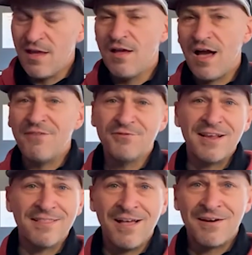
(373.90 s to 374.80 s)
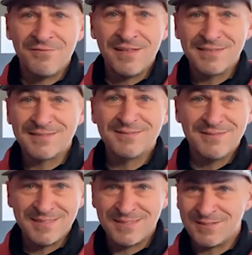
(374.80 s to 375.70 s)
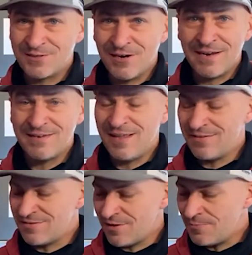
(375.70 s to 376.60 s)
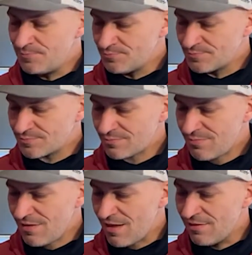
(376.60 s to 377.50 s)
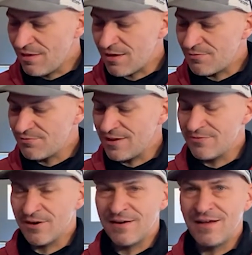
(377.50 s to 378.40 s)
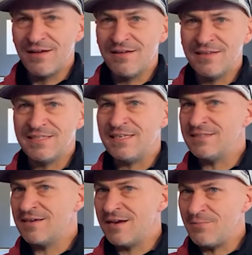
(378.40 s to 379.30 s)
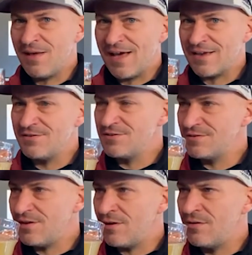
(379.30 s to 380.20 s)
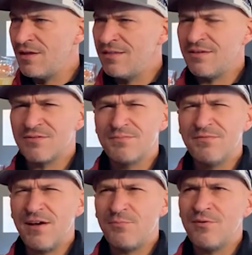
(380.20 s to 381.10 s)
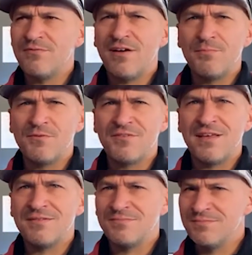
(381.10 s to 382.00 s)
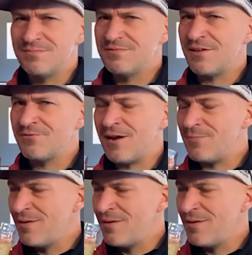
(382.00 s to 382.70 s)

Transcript: I've drank a lot of this. This is great. It's a lot of flavor in a teeny tiny package. So I think it's 5.5%. Sounds right.